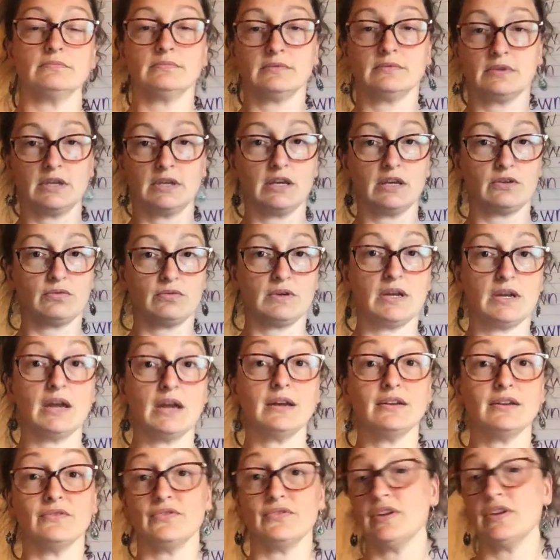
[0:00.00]
Get
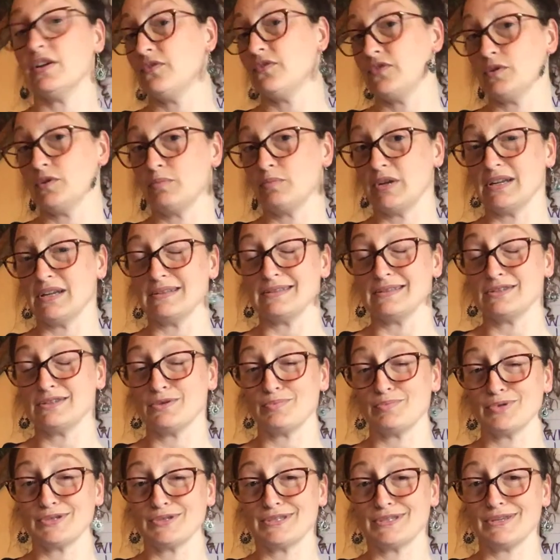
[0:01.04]
creative. If you're being
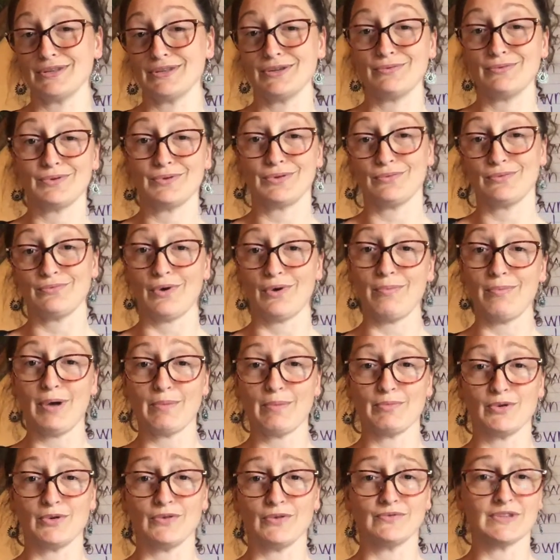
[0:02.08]
super silly with your robot
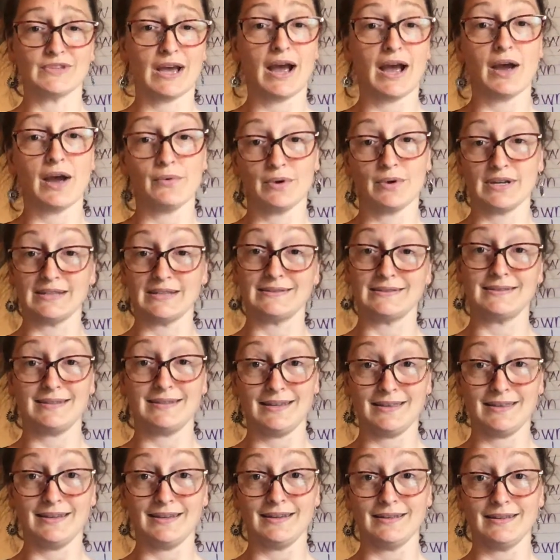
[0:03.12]
moves, I want to see
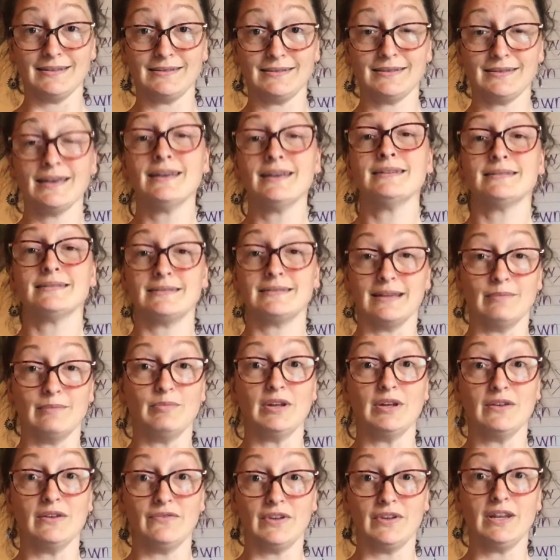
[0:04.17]
these. Send
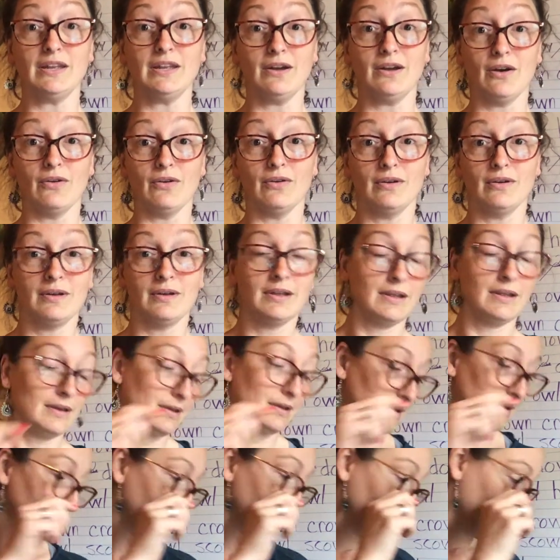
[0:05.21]
me a video.
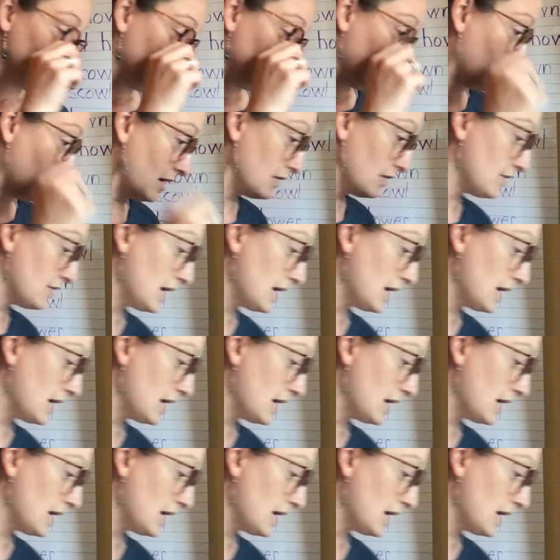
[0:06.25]
All right,